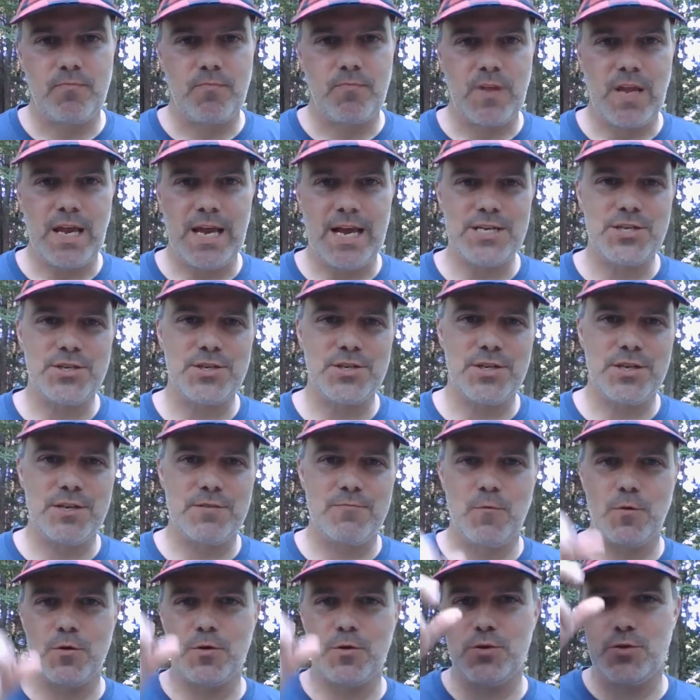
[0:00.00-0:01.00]
Actually,
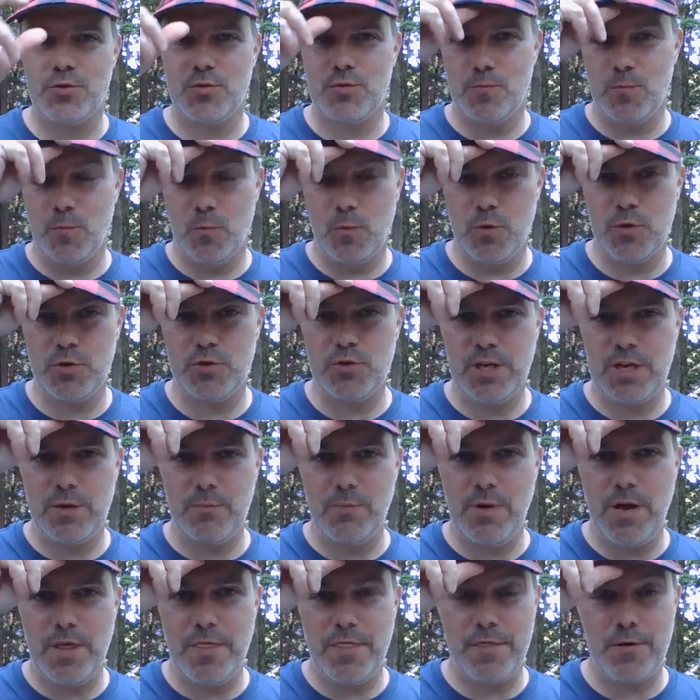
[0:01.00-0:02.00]
we're drinking
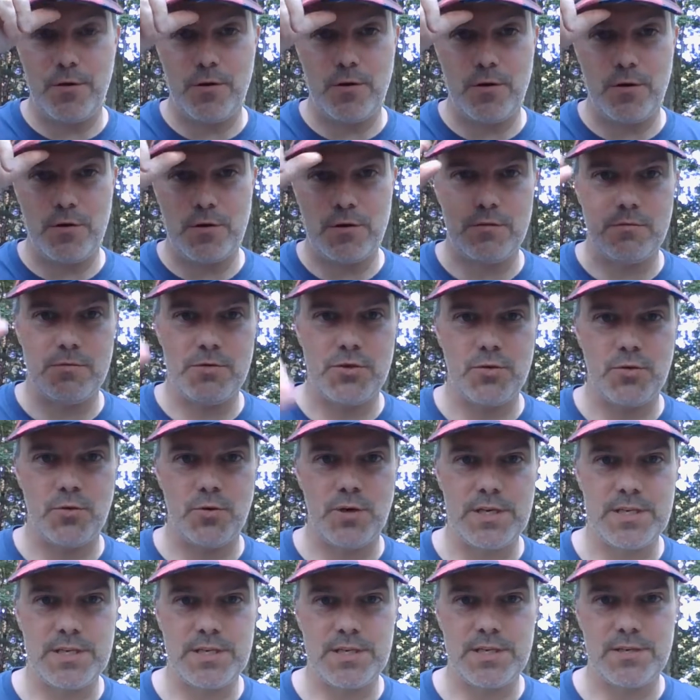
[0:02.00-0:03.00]
my third
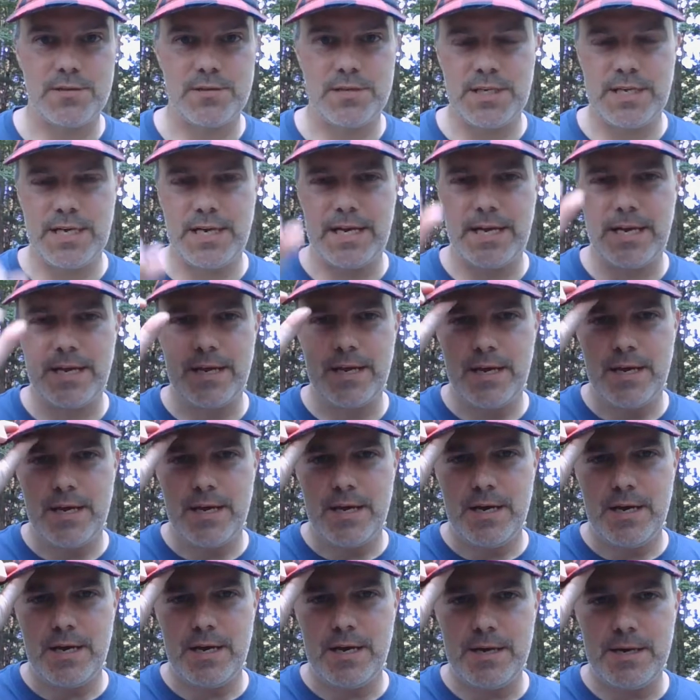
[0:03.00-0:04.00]
choice today.
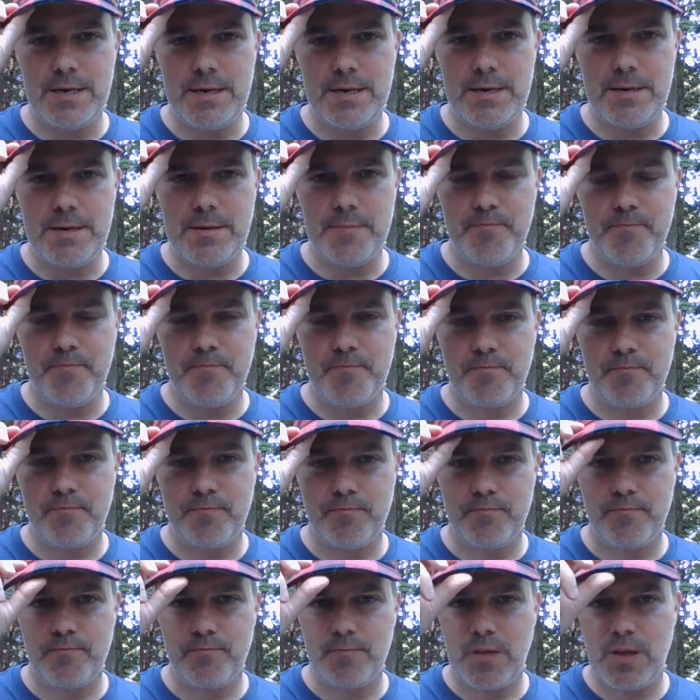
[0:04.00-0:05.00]
Um,
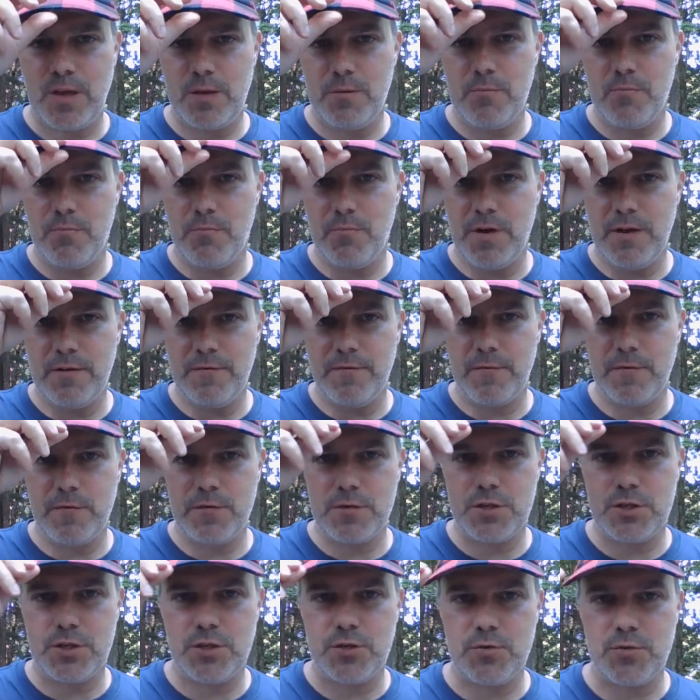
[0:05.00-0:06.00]
my
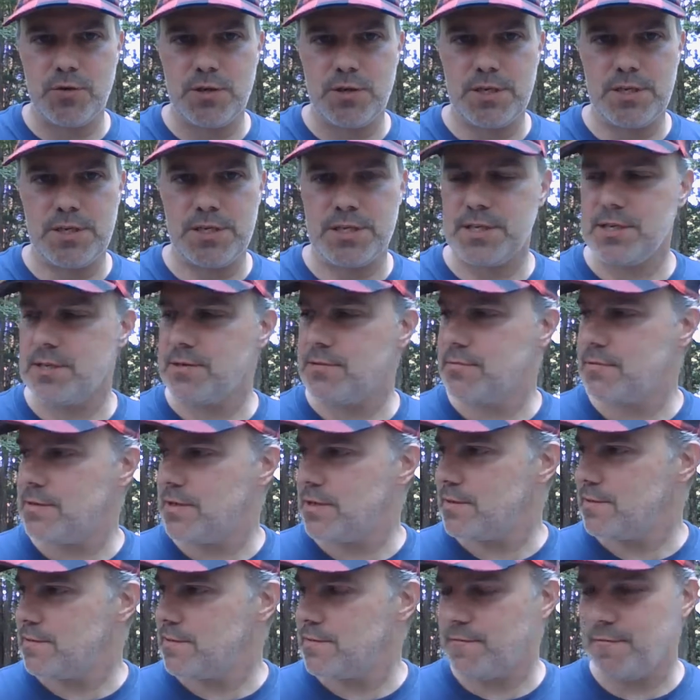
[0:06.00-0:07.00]
first choice,
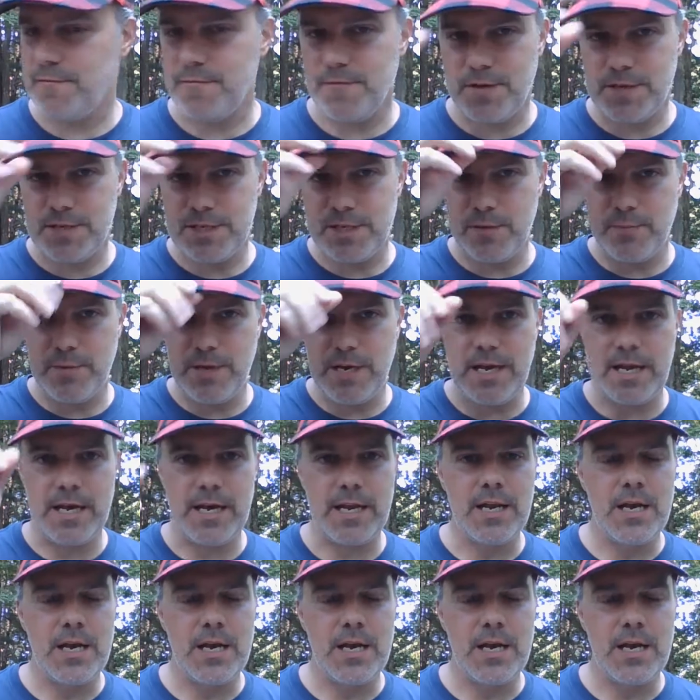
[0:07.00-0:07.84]
it's fuzzy in my hat.